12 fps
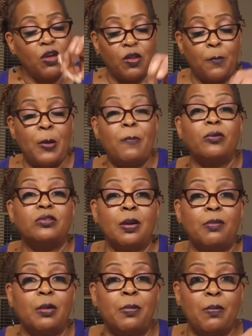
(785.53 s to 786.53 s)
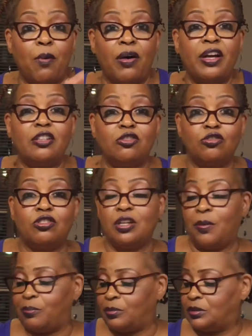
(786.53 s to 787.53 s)
The people, some of the people are
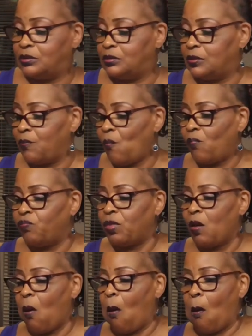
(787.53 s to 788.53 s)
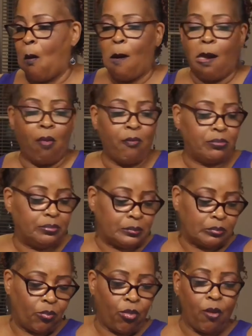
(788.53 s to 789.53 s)
interesting.
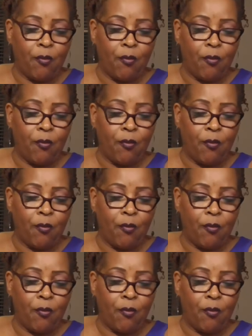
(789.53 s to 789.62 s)
Mm-hmm.